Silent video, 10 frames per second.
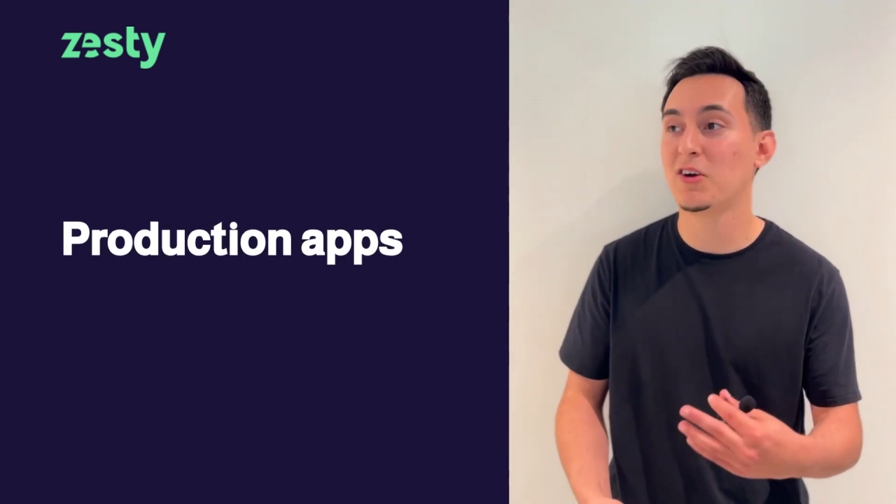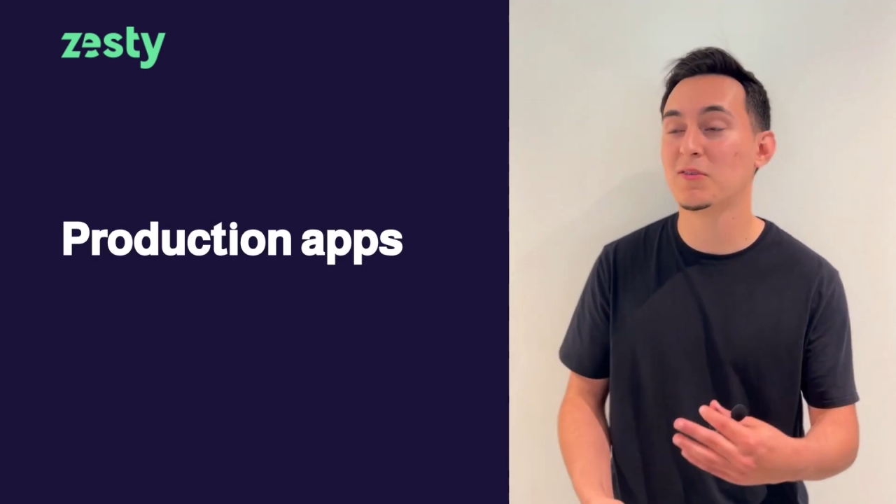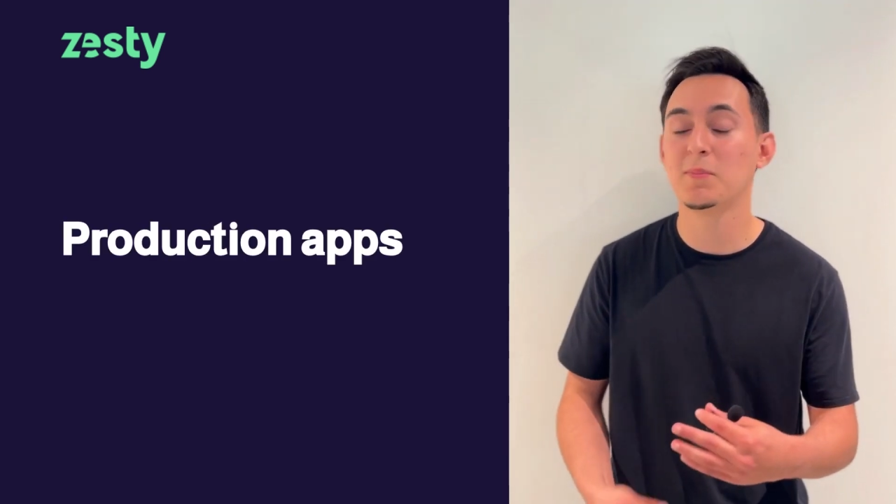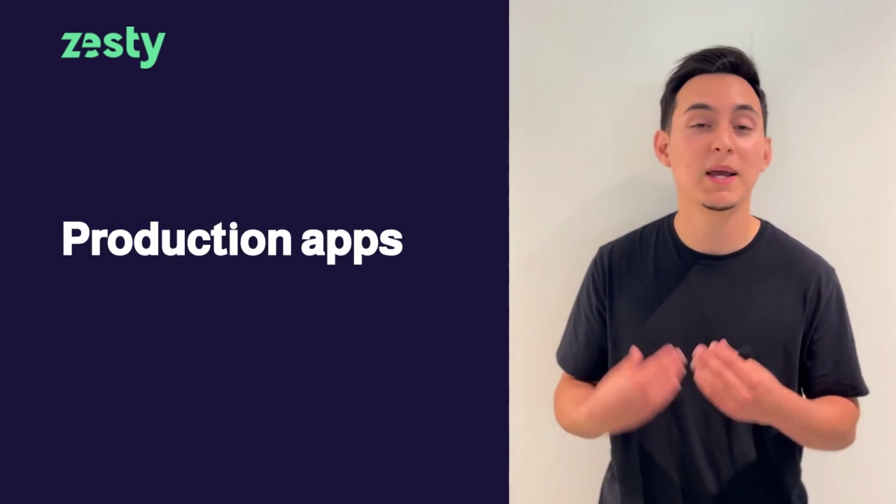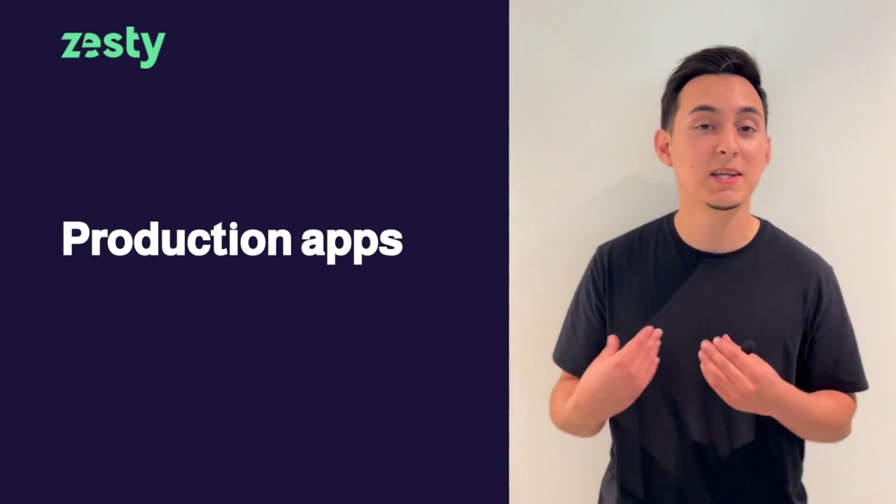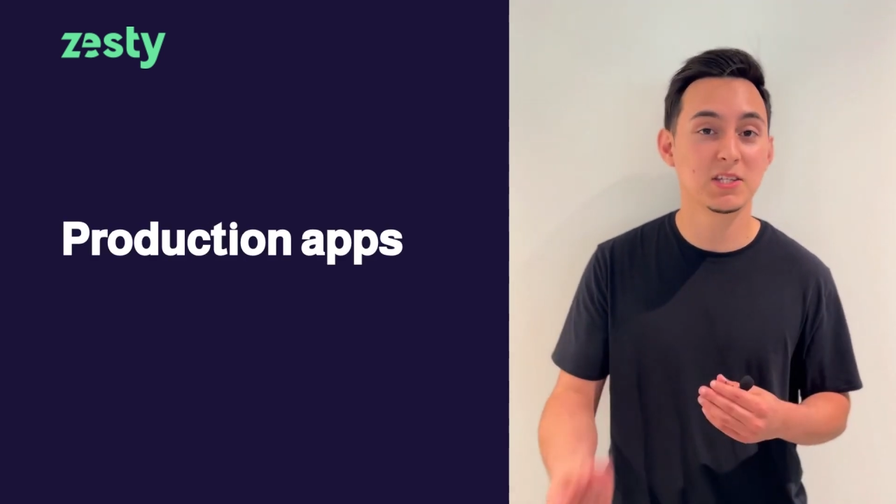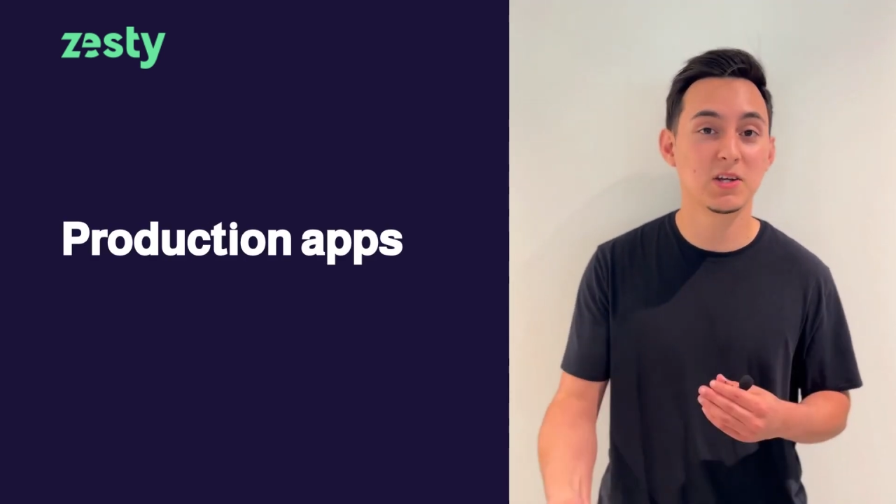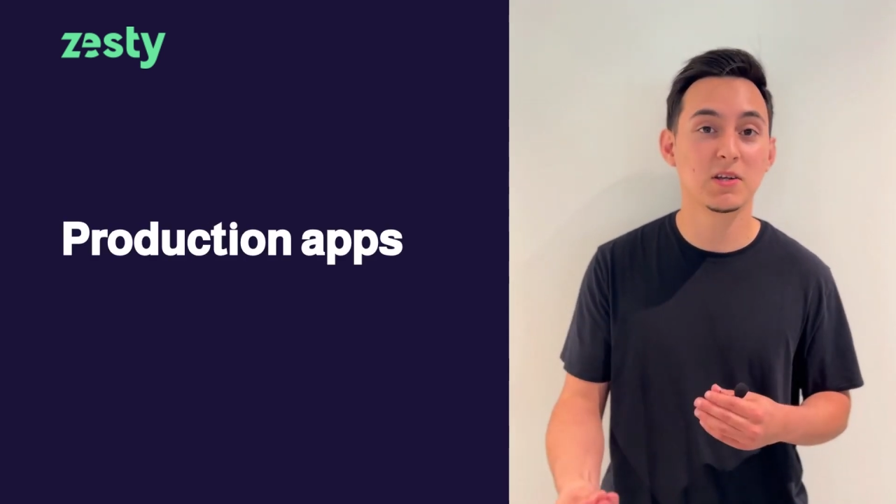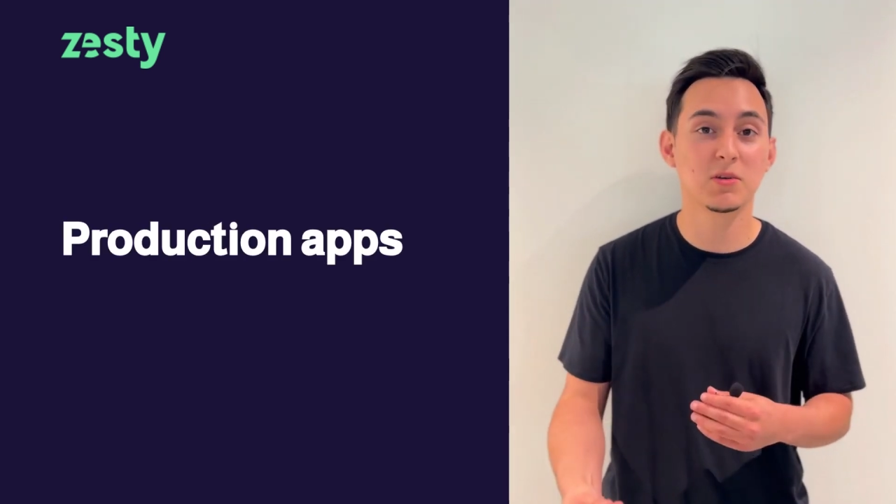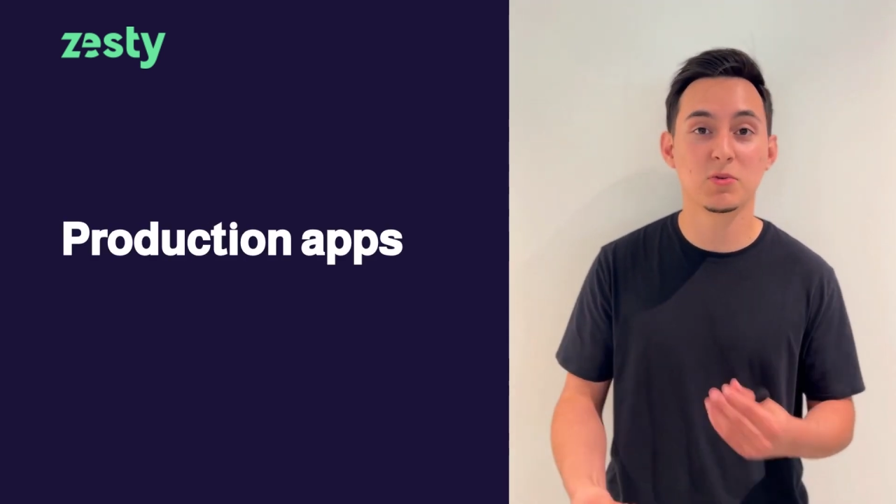depending
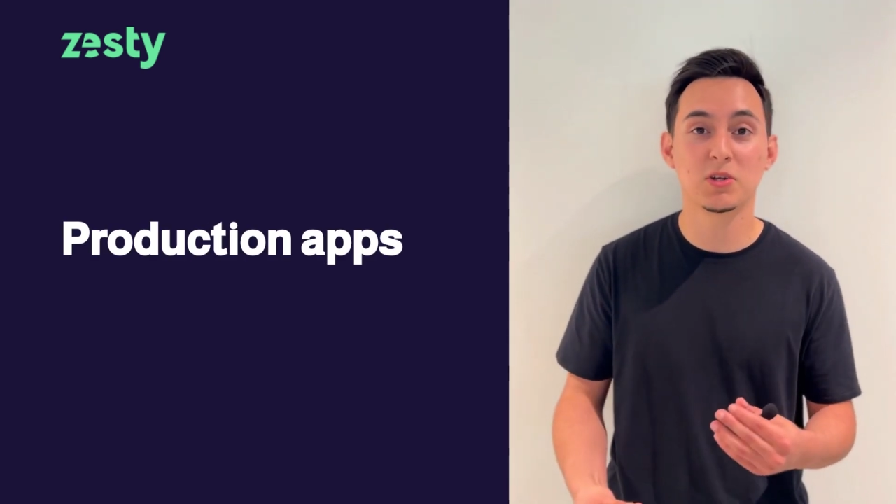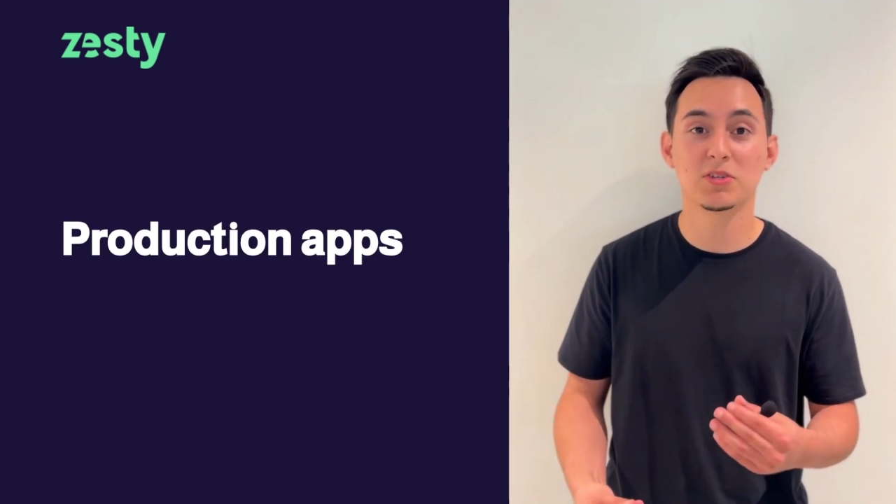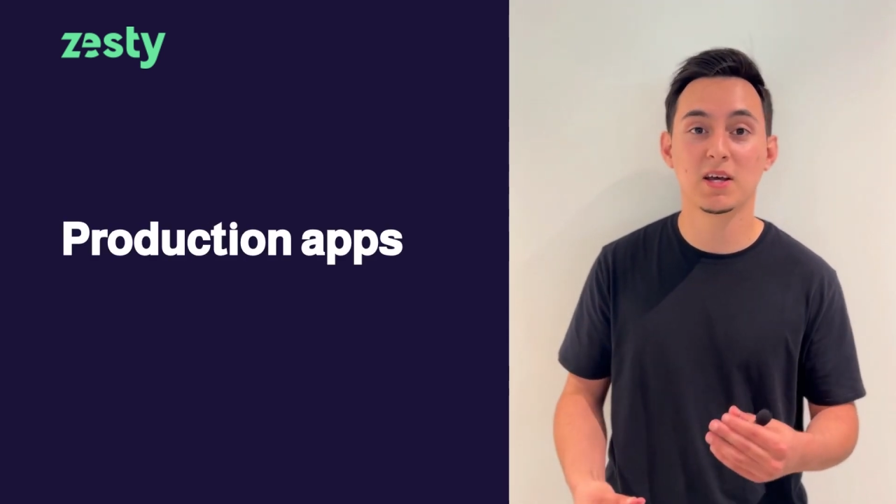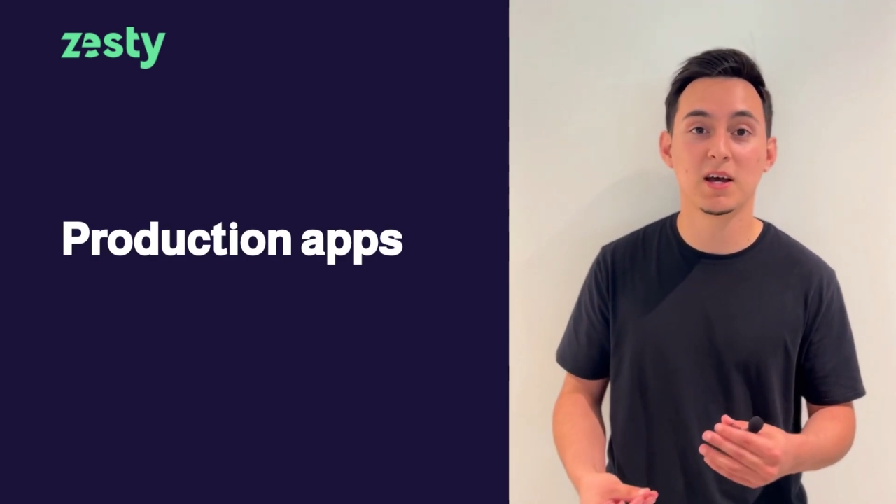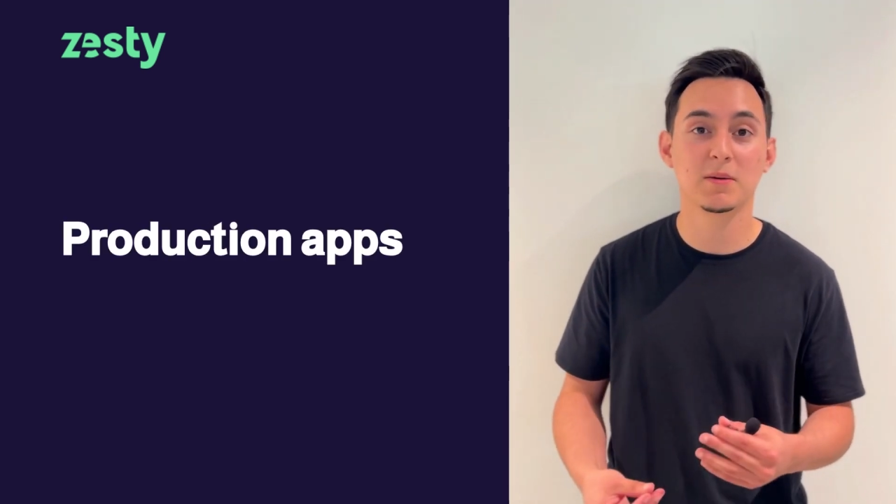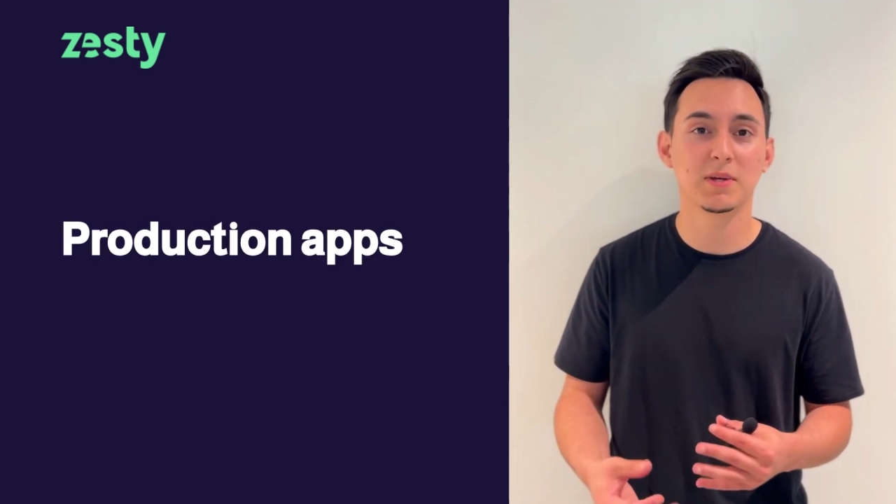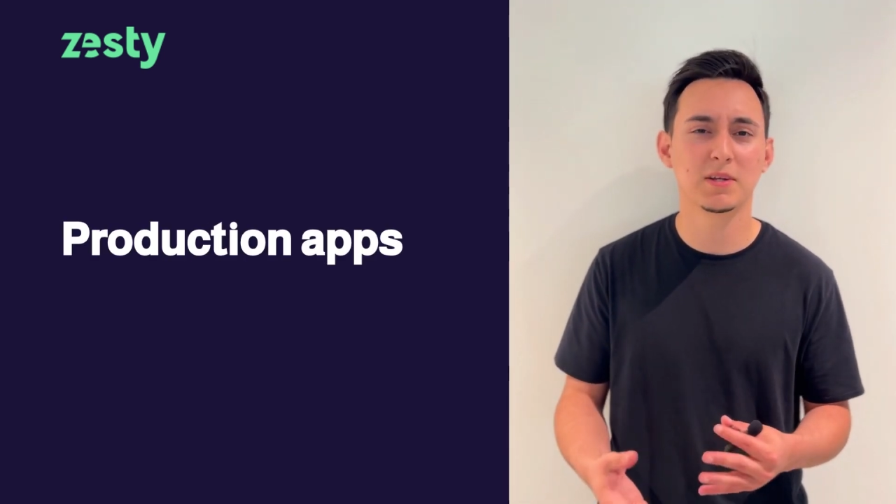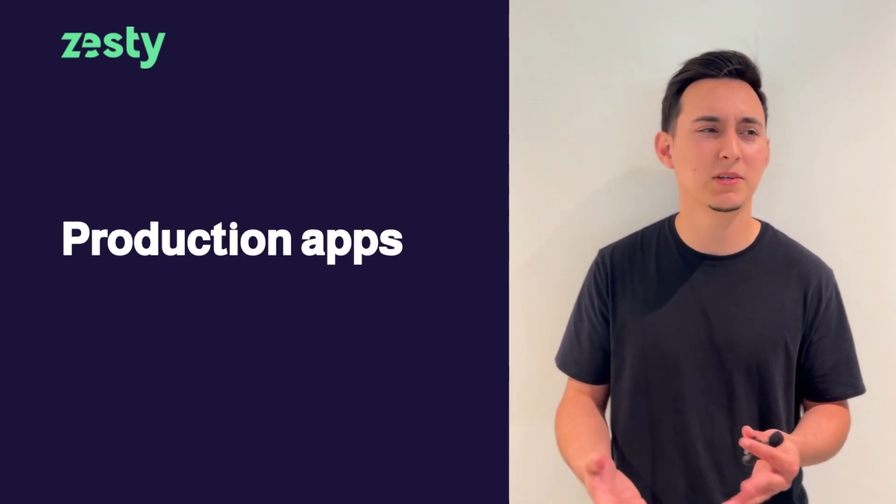on in real time,